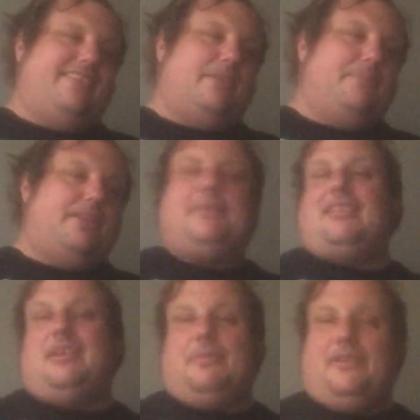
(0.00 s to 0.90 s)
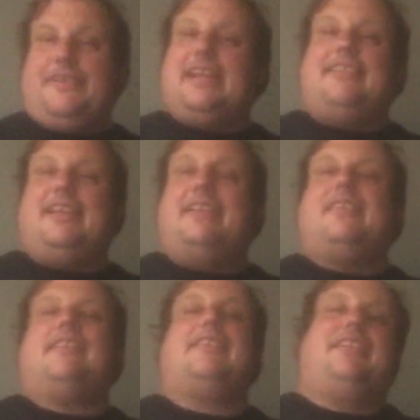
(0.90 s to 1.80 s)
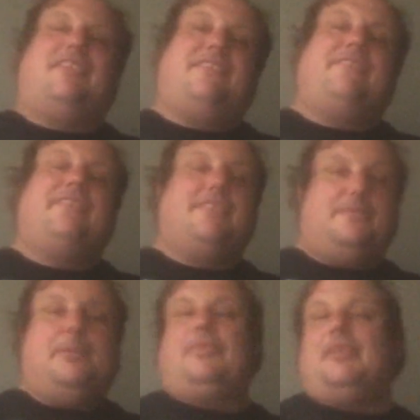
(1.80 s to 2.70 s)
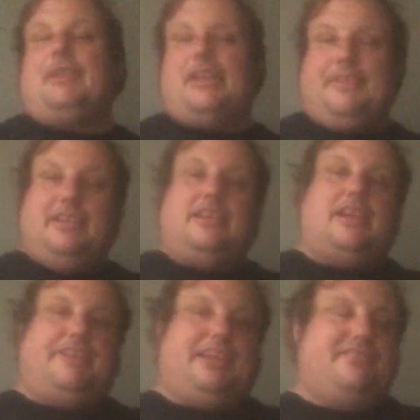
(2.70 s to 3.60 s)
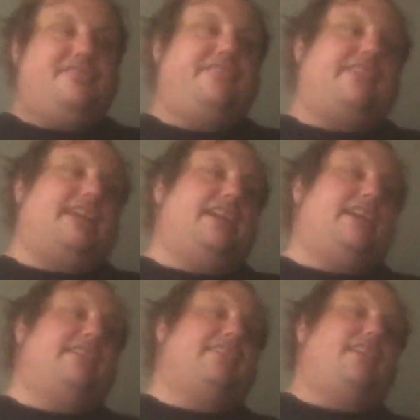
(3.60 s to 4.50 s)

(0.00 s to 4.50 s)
a thumbs up. It's not a perfect headset, you know. People have been having issues, and